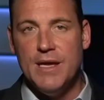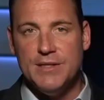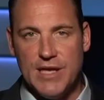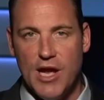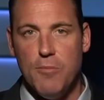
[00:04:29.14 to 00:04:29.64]

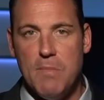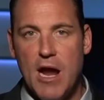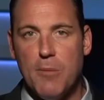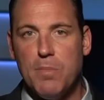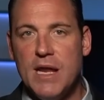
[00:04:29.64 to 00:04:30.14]
To help
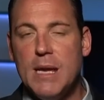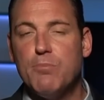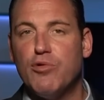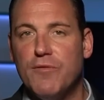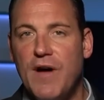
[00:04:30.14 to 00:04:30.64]
Meir Panim
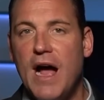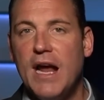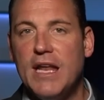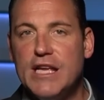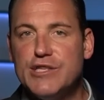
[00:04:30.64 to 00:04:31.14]

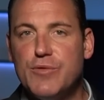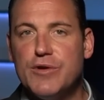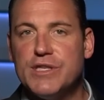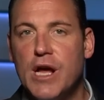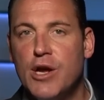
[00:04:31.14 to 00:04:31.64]
provide
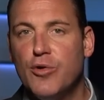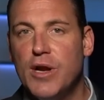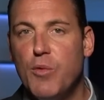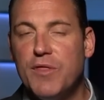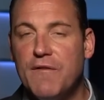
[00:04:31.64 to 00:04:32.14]
Israel's hungry
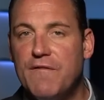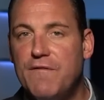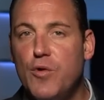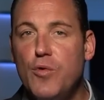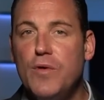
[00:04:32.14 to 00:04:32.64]
with the
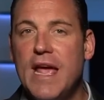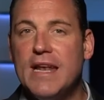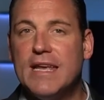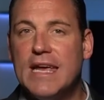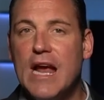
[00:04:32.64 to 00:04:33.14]
food
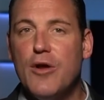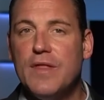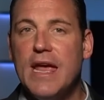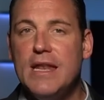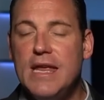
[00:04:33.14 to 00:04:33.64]
and care
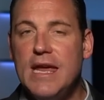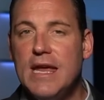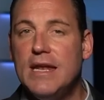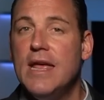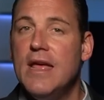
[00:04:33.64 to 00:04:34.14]
they
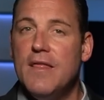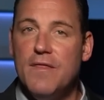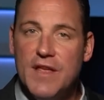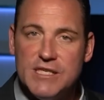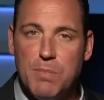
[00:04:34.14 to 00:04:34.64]
need
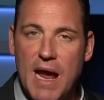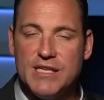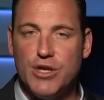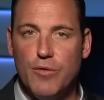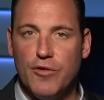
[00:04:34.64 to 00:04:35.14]
this
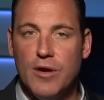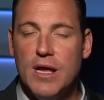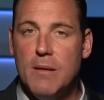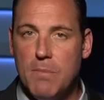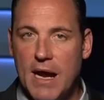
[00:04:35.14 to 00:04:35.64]
Passover
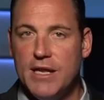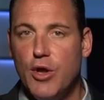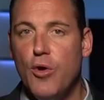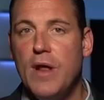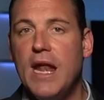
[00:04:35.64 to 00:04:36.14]
by
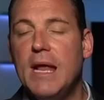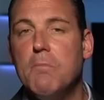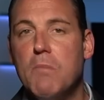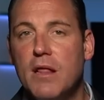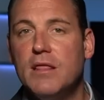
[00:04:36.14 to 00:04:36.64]

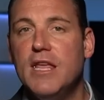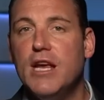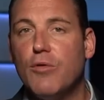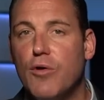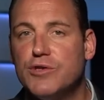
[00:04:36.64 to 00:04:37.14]
donating monthly
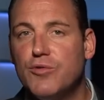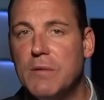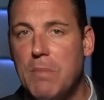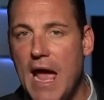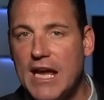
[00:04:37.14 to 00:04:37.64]
grocery
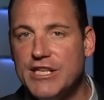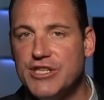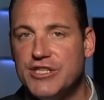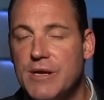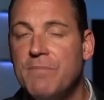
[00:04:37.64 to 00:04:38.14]

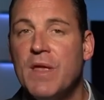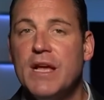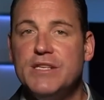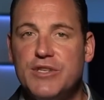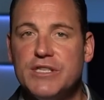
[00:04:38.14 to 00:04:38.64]
packages,
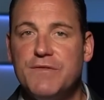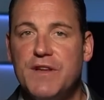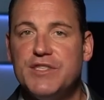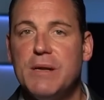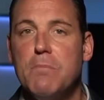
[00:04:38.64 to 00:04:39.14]
just
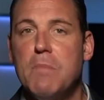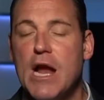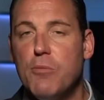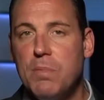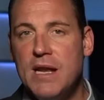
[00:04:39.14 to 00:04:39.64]
visit
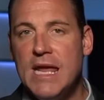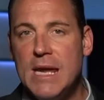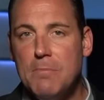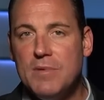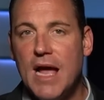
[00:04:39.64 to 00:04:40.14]

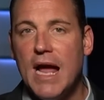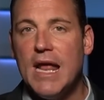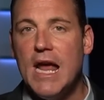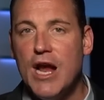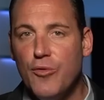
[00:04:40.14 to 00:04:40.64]

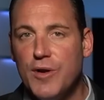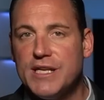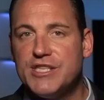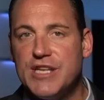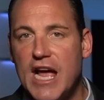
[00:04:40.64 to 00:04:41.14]

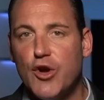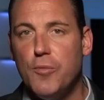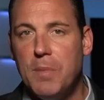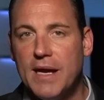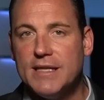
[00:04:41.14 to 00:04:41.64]

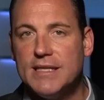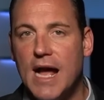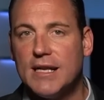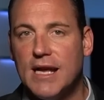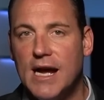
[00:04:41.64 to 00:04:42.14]

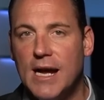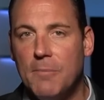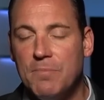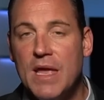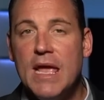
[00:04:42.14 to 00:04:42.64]

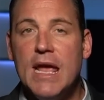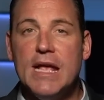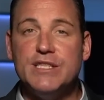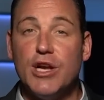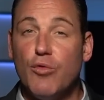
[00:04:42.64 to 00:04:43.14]
meirpanim.erickstakelbeck.com.
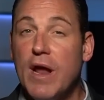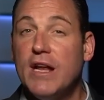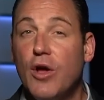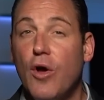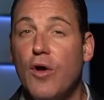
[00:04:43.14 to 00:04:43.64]
It's a
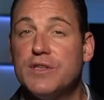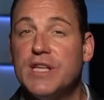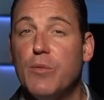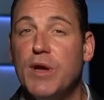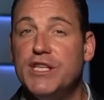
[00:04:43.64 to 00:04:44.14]
great cause
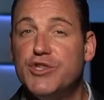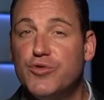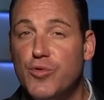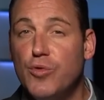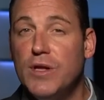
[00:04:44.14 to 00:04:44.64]
that we
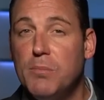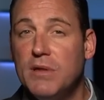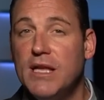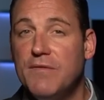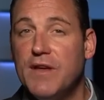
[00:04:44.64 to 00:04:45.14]
truly
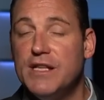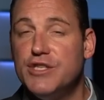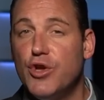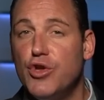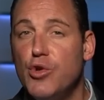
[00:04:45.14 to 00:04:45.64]
believe in,
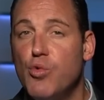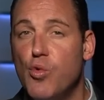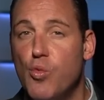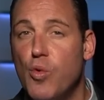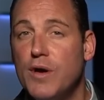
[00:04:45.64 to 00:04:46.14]
so you will
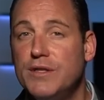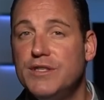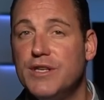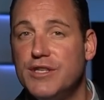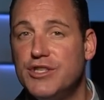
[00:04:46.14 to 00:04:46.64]
want
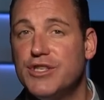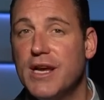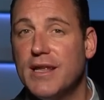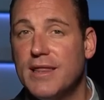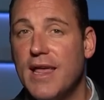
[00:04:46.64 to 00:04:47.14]
to
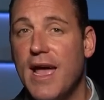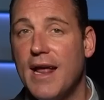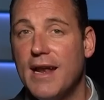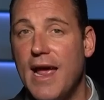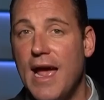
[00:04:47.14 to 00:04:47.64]
check
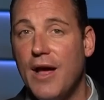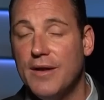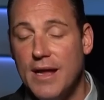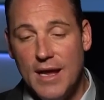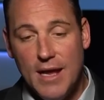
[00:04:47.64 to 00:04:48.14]
that out.
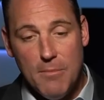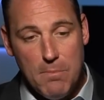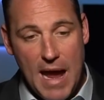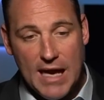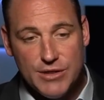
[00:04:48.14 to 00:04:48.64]

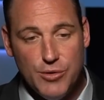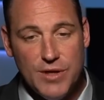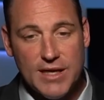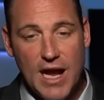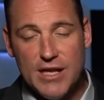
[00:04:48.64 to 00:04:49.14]
Back to
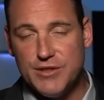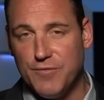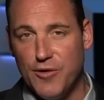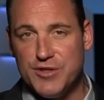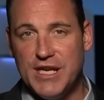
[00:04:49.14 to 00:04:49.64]
the
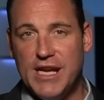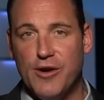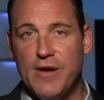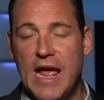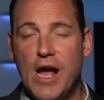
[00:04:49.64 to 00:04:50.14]
controversy
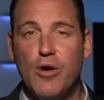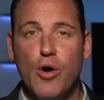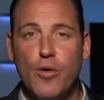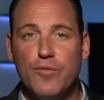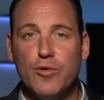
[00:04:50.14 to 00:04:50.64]
here now
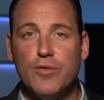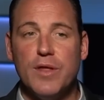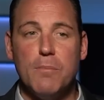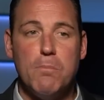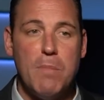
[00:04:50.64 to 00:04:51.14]
over
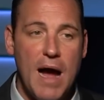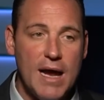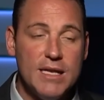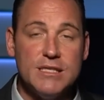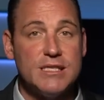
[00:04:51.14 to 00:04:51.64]
the
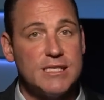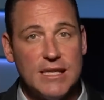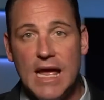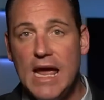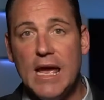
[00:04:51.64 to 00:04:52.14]
Biden
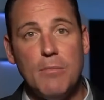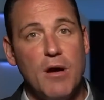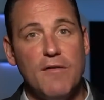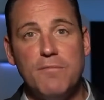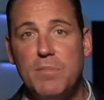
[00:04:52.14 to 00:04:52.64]
slam
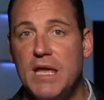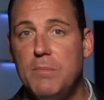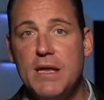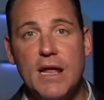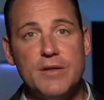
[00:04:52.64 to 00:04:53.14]
of
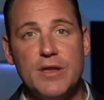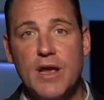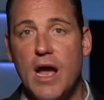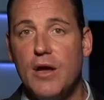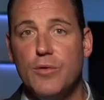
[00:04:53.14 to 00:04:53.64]
Bibi
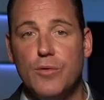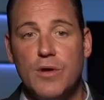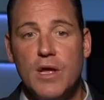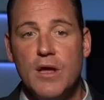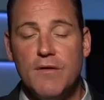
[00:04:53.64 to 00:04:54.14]
Netanyahu.
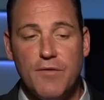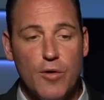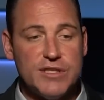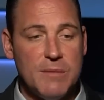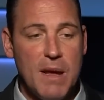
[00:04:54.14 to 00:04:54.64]

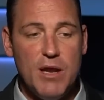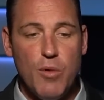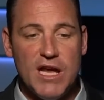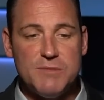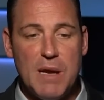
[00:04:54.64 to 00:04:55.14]
Folks, in many
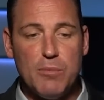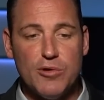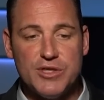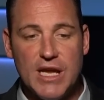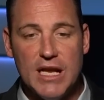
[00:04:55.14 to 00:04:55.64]
ways, people
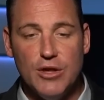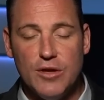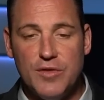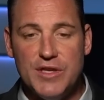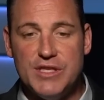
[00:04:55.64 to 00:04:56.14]
are saying,
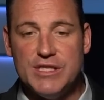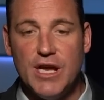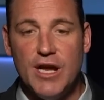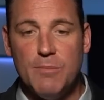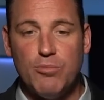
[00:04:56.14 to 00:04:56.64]
look, this is
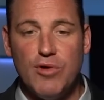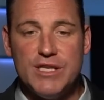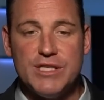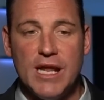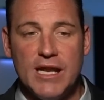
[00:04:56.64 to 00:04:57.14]

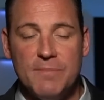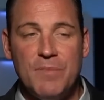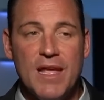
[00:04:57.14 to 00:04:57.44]
unprecedented.